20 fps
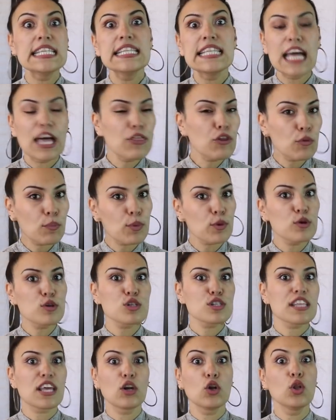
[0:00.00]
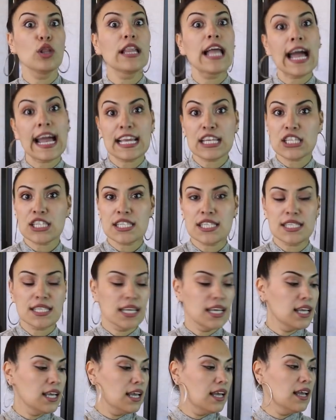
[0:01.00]
leather purse that'll last
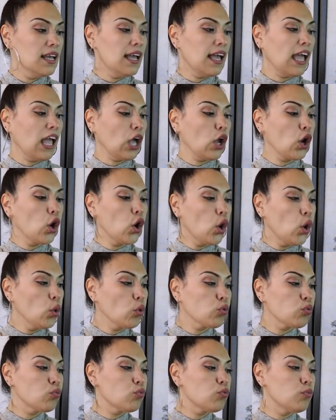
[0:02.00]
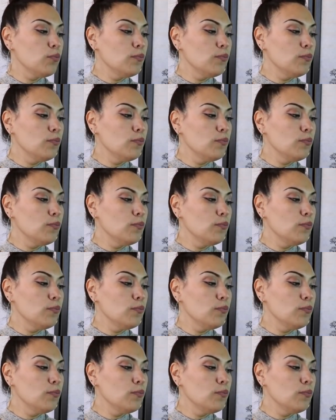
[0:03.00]
and go,